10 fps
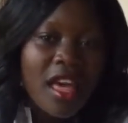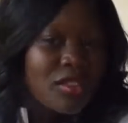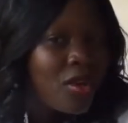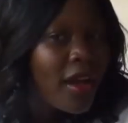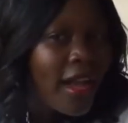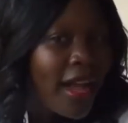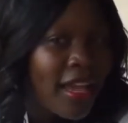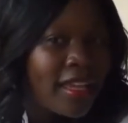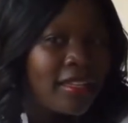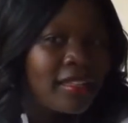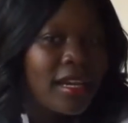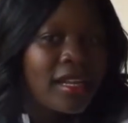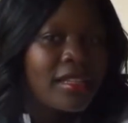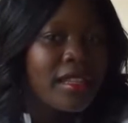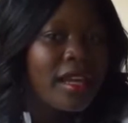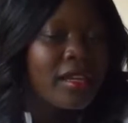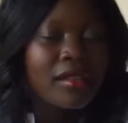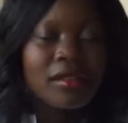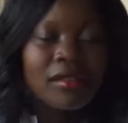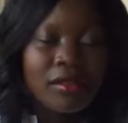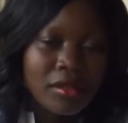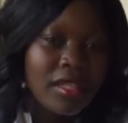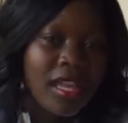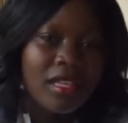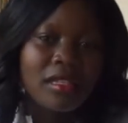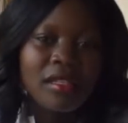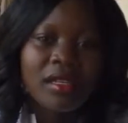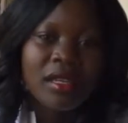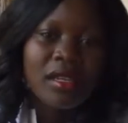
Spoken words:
They're so kind and so nice.